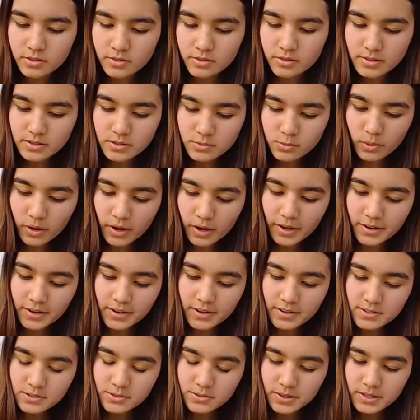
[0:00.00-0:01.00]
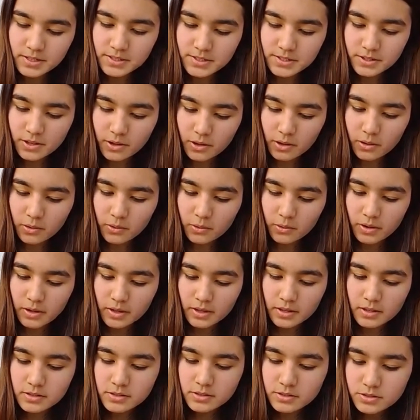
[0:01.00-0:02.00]
This wire is going to go
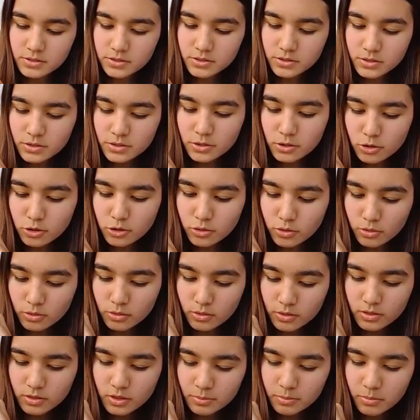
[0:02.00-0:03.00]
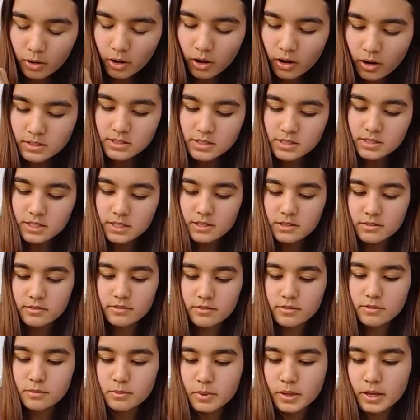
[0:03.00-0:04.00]
into the positive
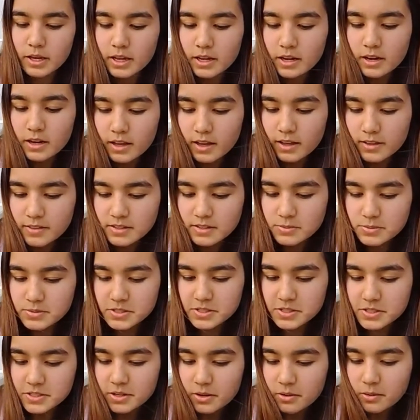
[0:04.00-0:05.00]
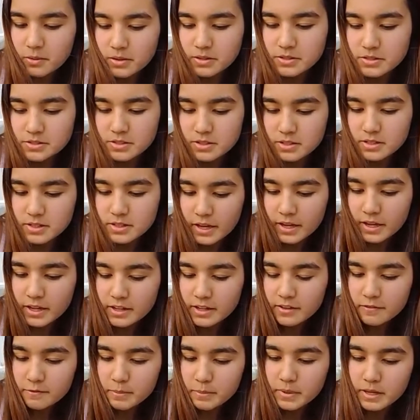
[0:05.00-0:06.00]
pin and this one's going to go into the
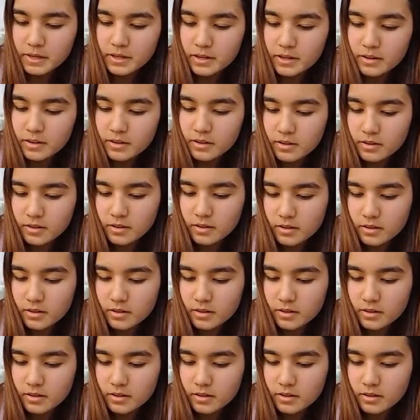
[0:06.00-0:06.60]
negative pin.